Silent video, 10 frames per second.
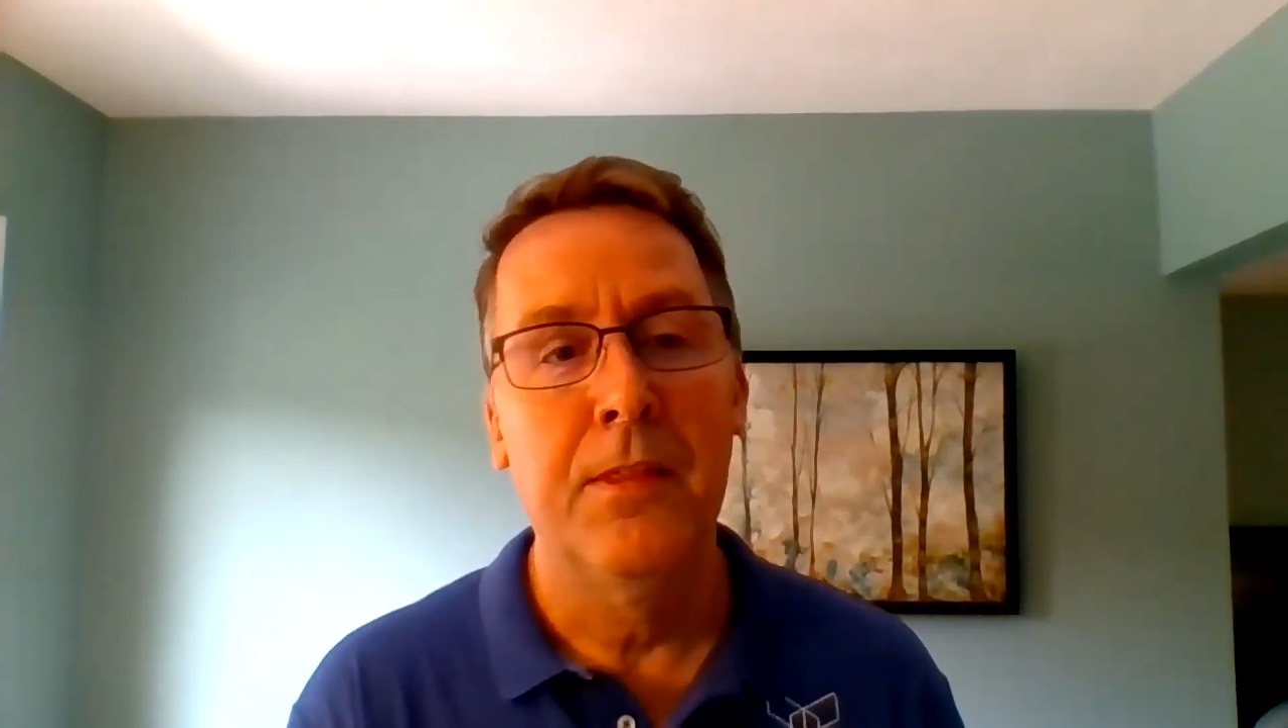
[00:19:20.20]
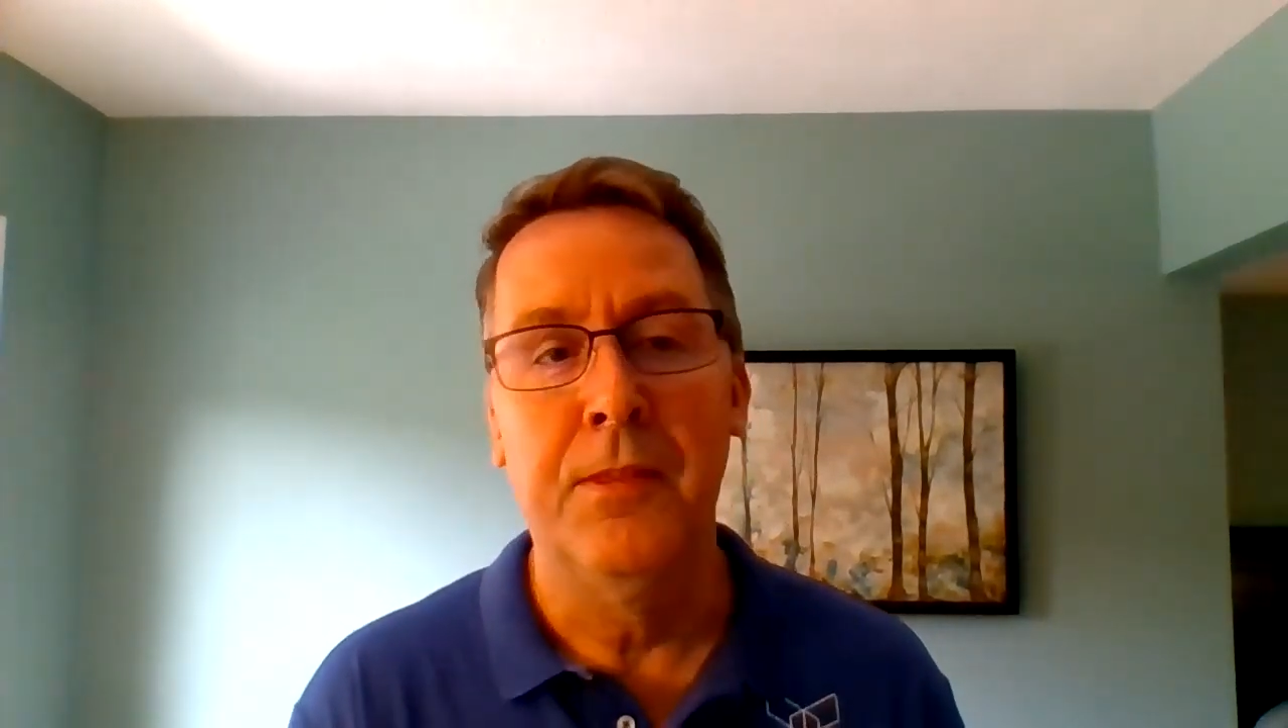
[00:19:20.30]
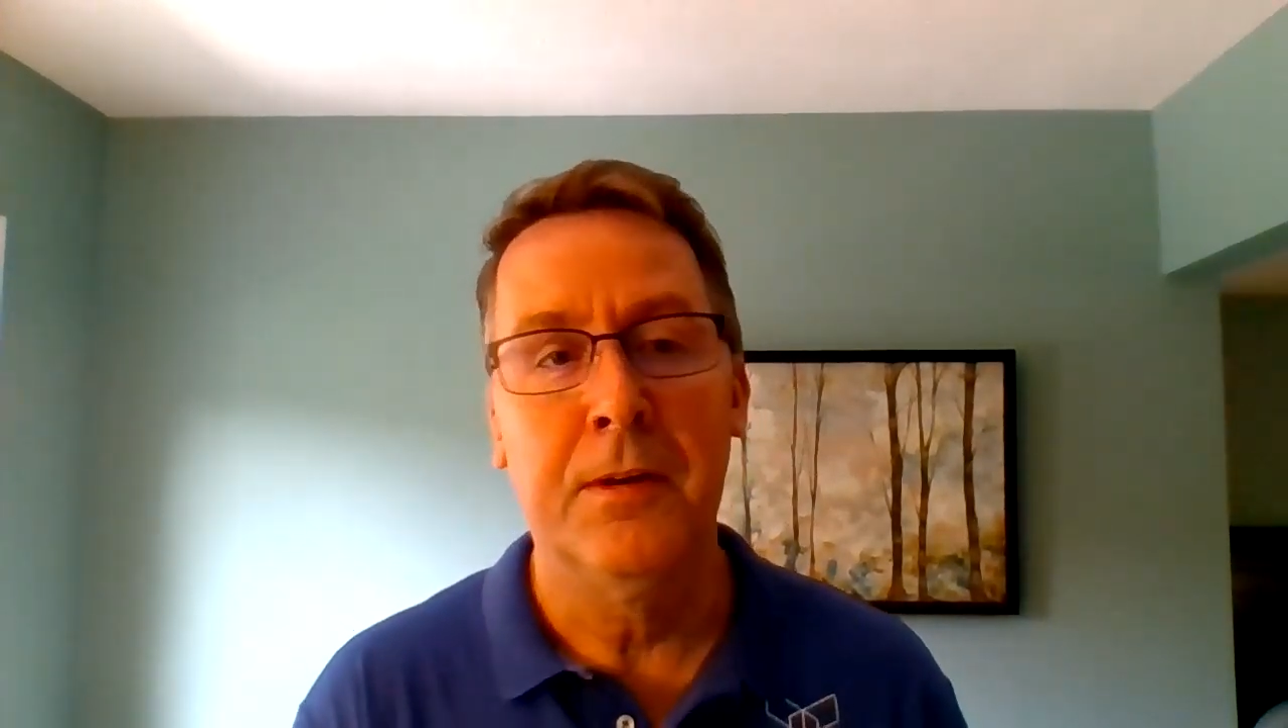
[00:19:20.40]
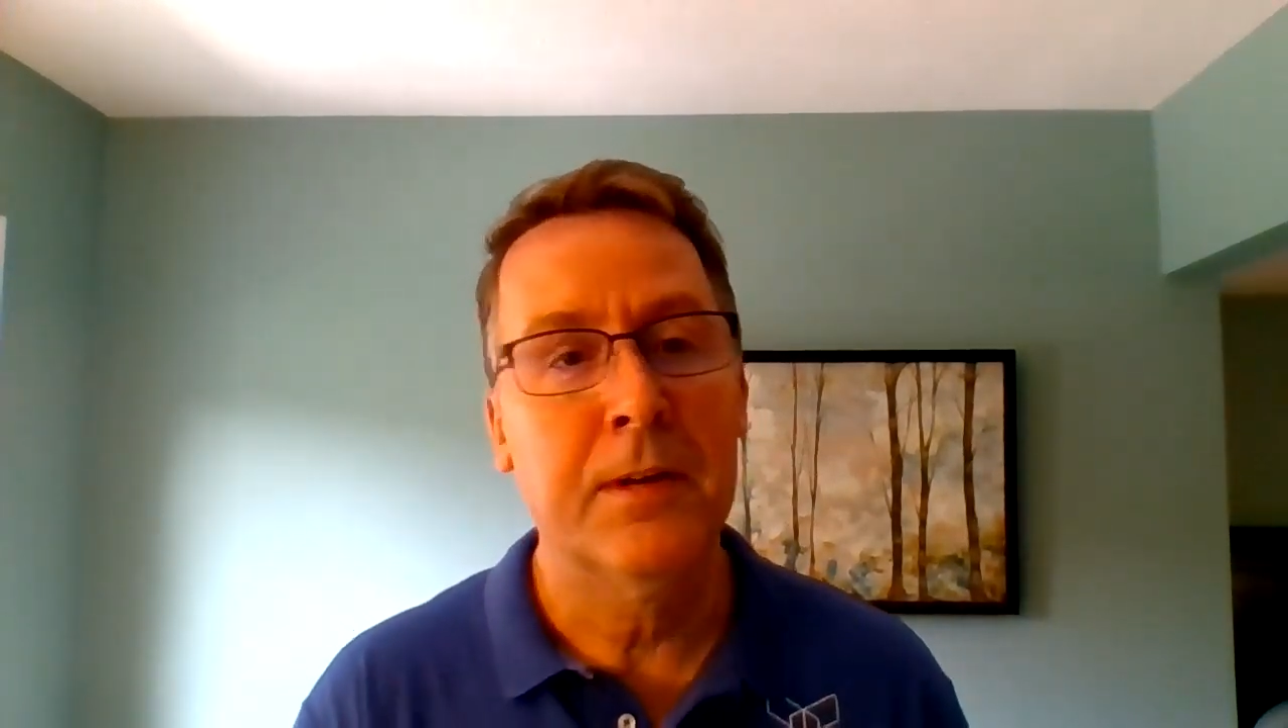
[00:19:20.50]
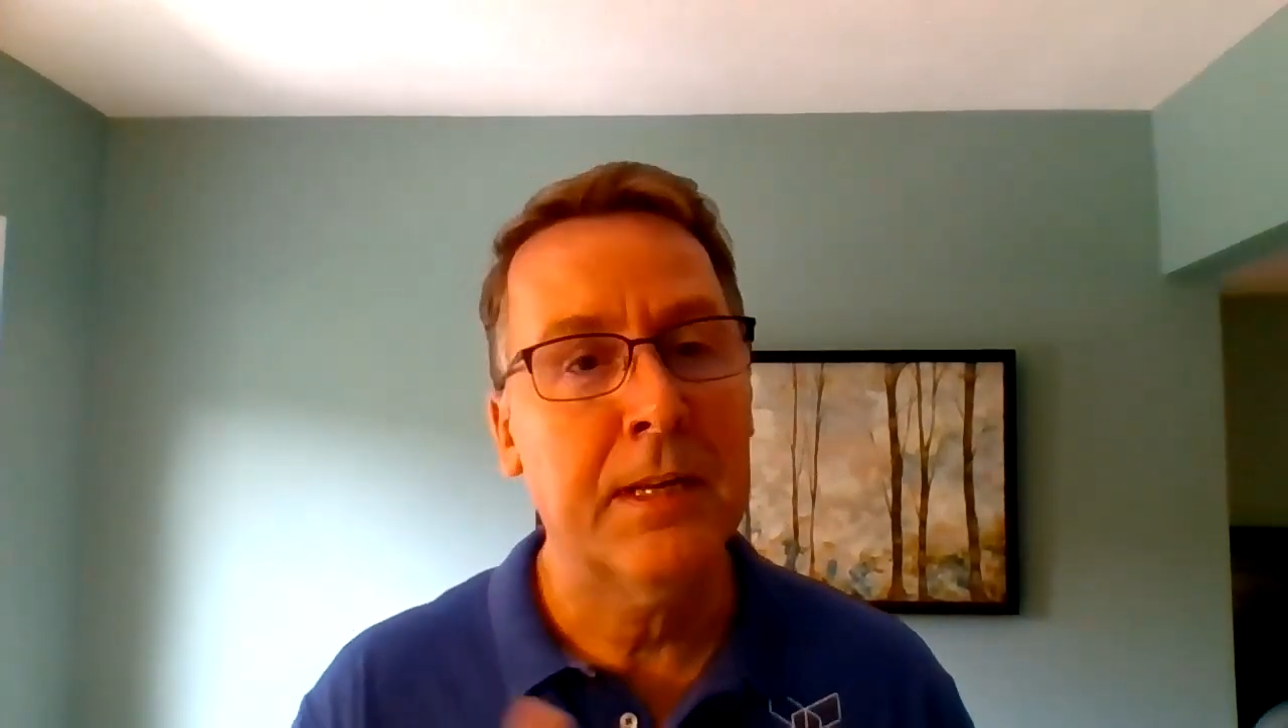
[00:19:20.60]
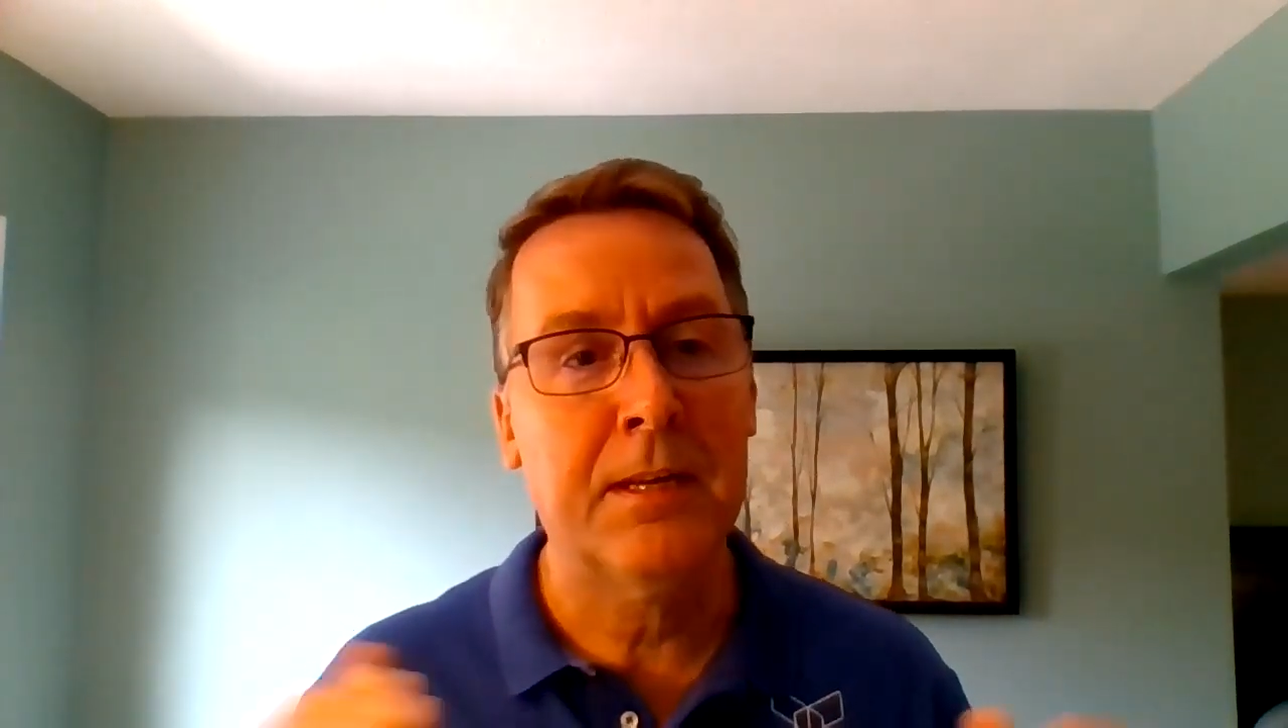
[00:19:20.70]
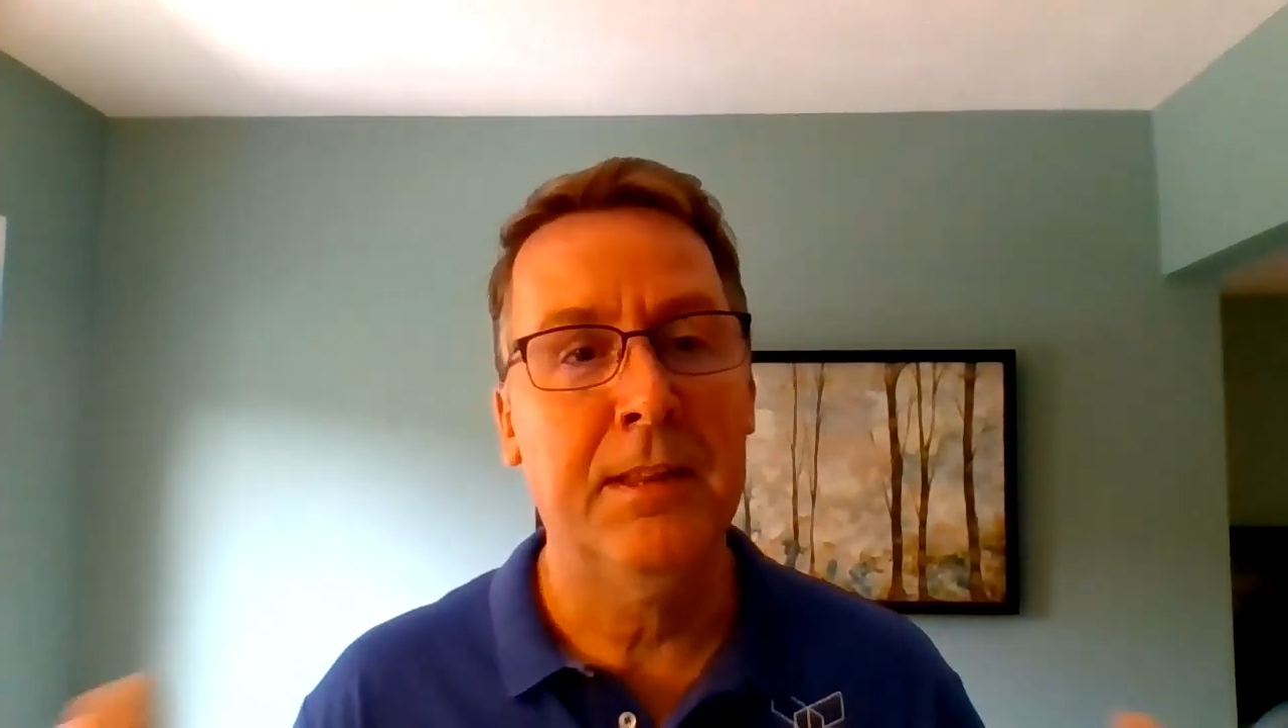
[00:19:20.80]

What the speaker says: they're going to